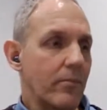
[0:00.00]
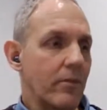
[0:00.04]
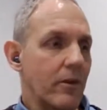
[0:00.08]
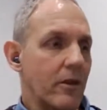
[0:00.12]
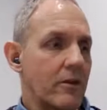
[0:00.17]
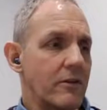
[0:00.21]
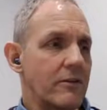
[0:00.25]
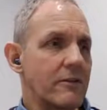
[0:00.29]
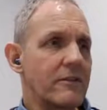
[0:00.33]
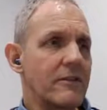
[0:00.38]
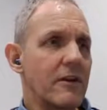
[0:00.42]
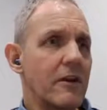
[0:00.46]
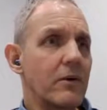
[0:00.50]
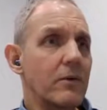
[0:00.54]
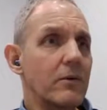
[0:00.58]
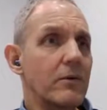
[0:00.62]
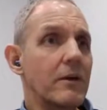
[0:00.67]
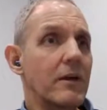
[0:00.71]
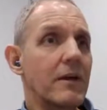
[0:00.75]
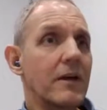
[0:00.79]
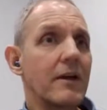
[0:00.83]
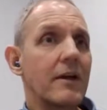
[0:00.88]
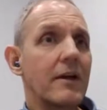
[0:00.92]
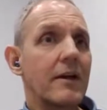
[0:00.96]

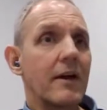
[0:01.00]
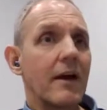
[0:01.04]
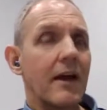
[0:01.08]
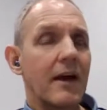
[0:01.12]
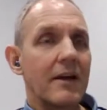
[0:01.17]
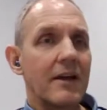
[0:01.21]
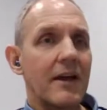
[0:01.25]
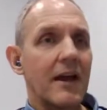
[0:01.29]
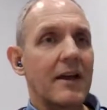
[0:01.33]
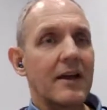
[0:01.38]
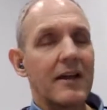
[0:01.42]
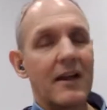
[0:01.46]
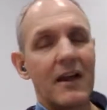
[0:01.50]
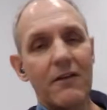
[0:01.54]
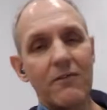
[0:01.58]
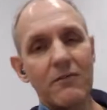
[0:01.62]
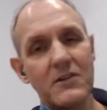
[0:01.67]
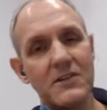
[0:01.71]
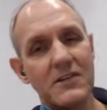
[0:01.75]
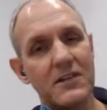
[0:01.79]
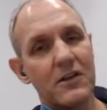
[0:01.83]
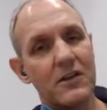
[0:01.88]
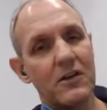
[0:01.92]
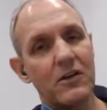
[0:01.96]
So, and
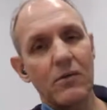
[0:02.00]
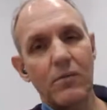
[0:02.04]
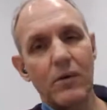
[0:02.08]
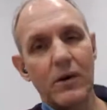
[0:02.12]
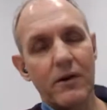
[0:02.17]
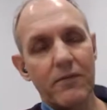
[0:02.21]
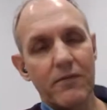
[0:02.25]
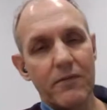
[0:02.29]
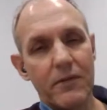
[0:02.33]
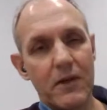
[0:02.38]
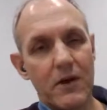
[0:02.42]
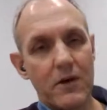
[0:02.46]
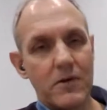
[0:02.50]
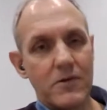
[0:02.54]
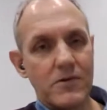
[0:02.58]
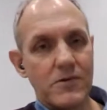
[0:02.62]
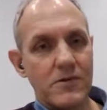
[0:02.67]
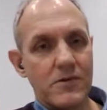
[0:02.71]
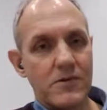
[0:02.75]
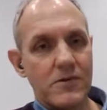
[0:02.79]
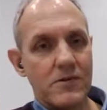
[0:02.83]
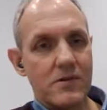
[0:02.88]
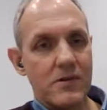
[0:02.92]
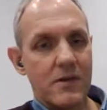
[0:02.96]
every single one of
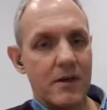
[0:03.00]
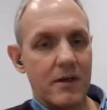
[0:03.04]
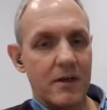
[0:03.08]
those